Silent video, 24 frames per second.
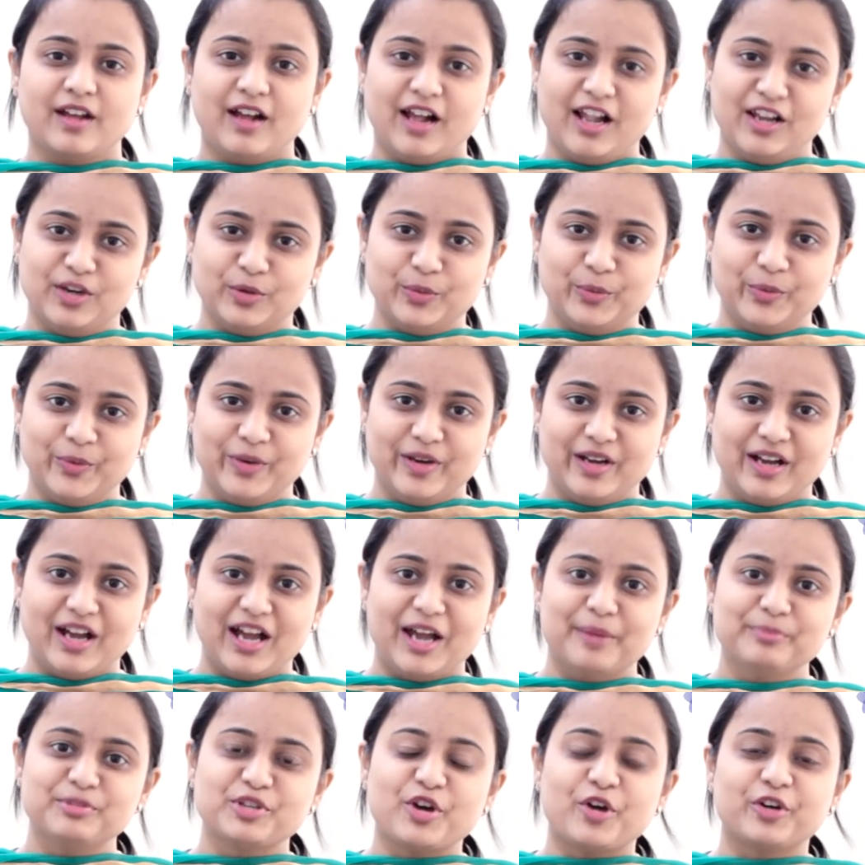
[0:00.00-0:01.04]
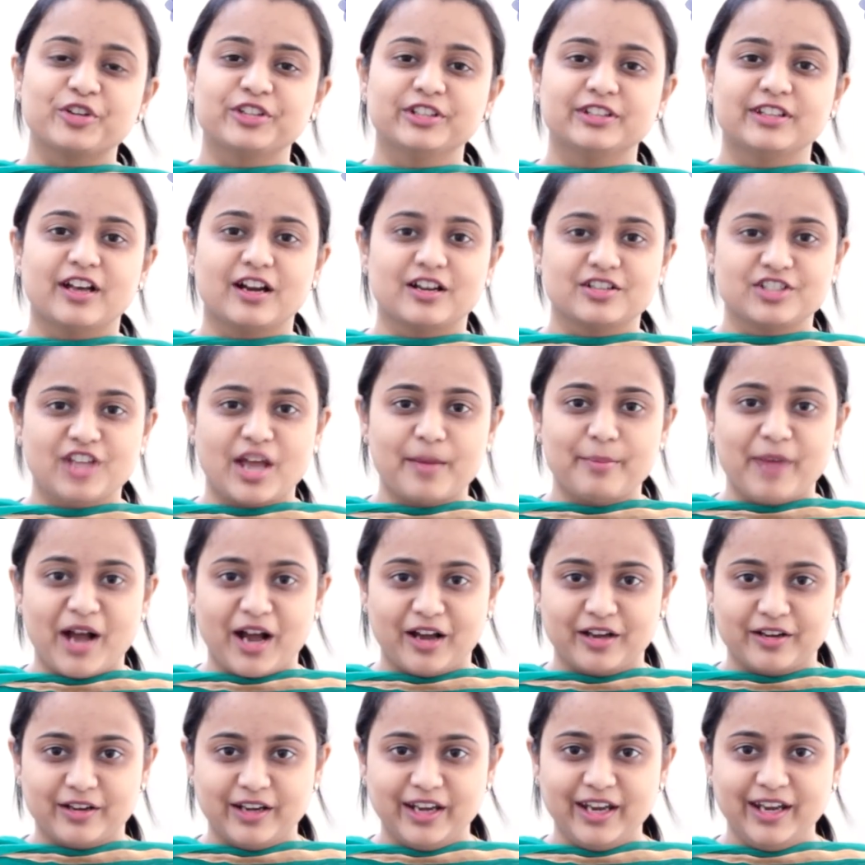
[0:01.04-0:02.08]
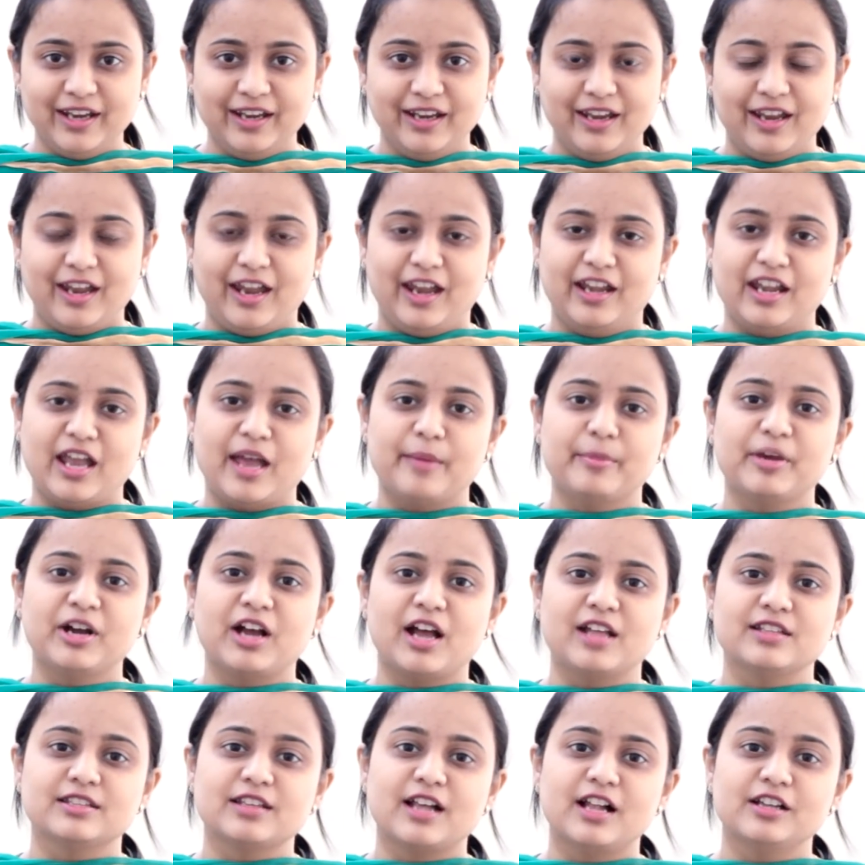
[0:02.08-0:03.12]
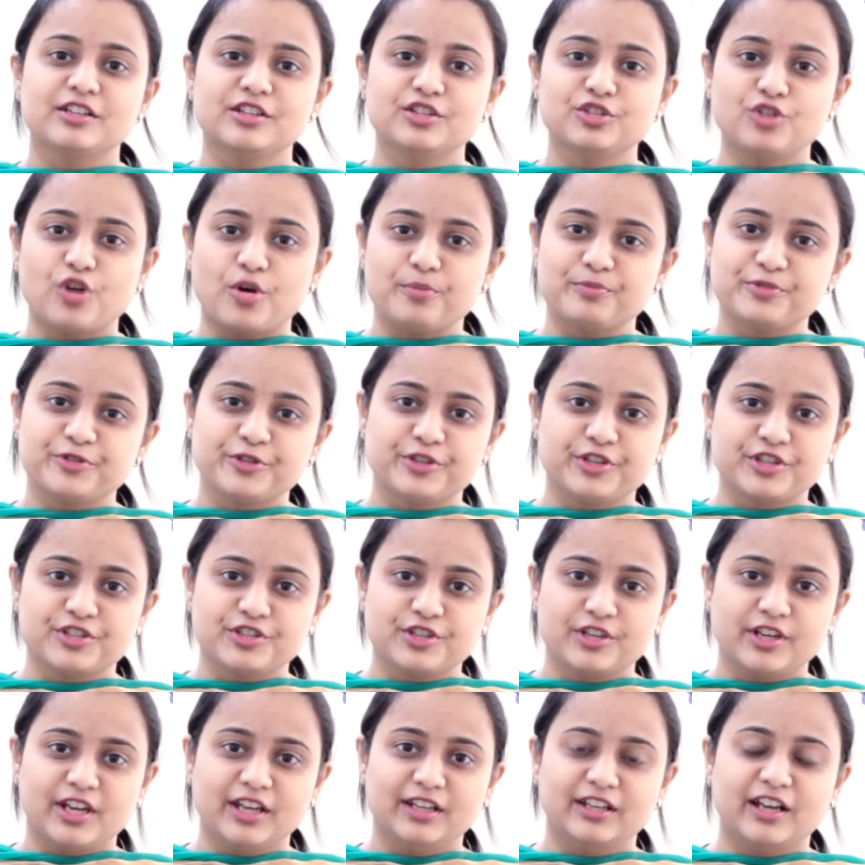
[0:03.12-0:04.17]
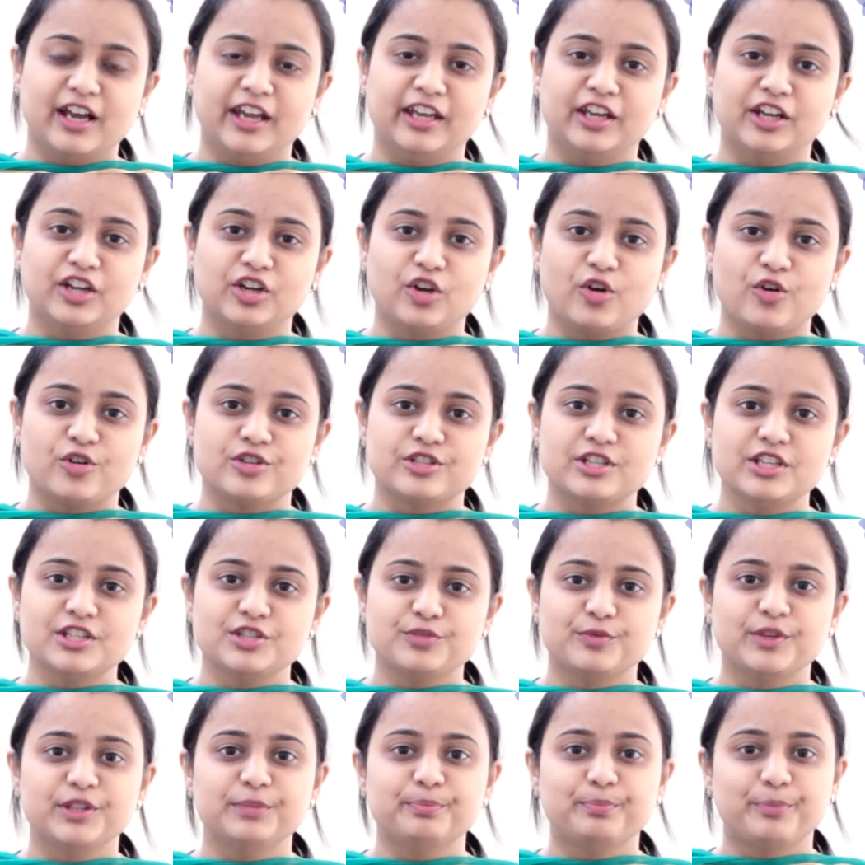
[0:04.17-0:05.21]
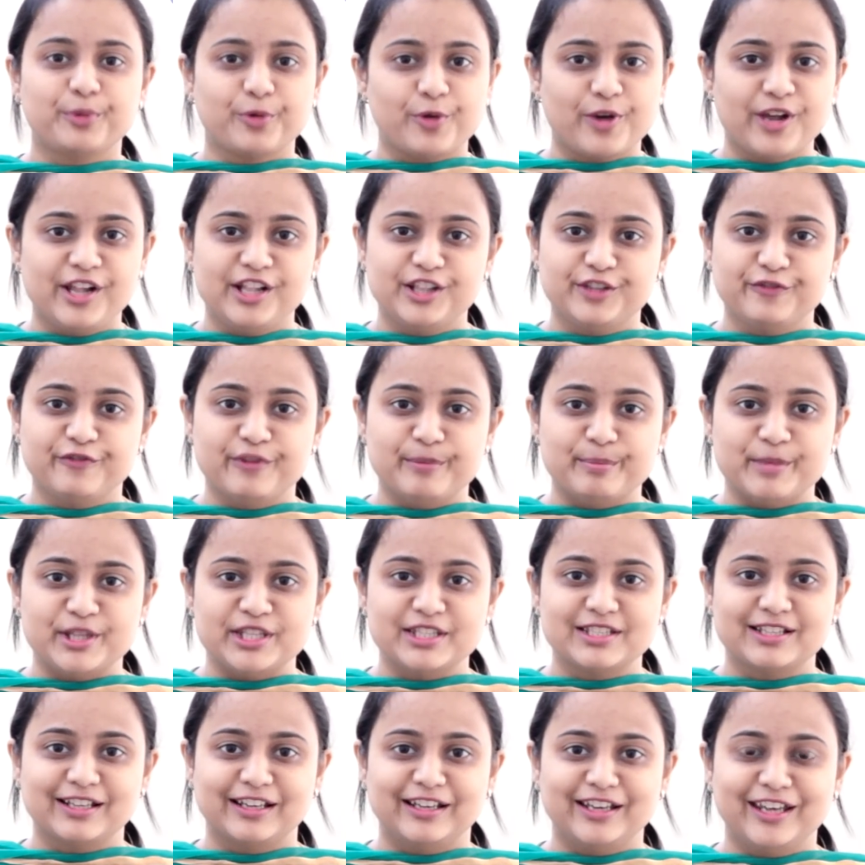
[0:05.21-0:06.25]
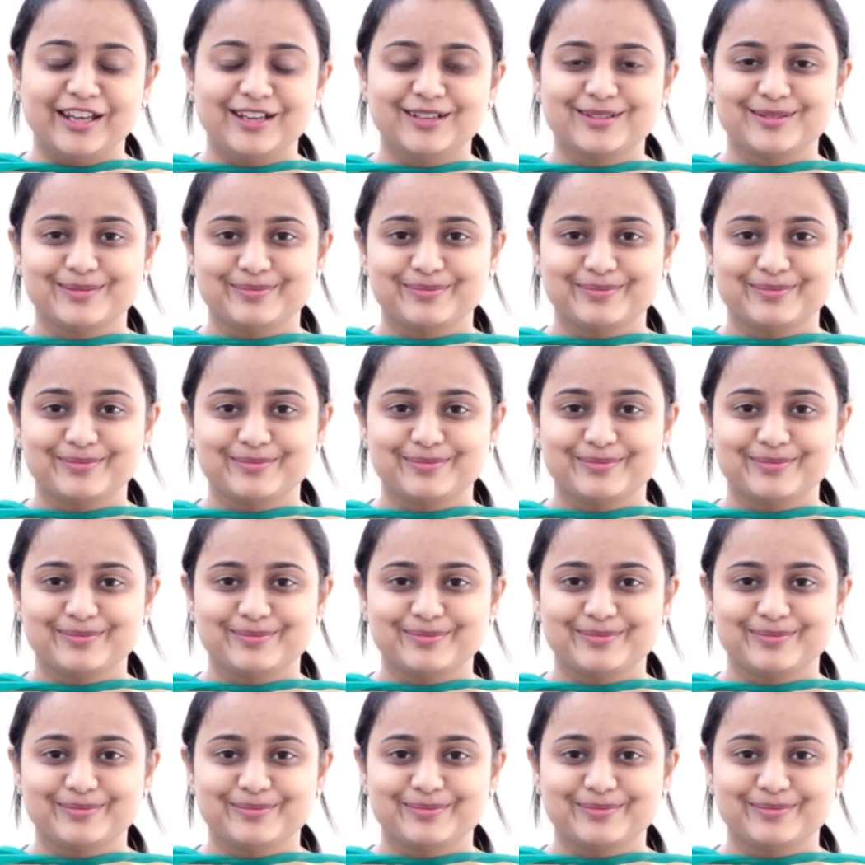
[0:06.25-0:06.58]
Hello, I'm Dr. Daksha Bakre and I'm a consultant obstetrician and gynecologist with ProHealth Women's Clinic.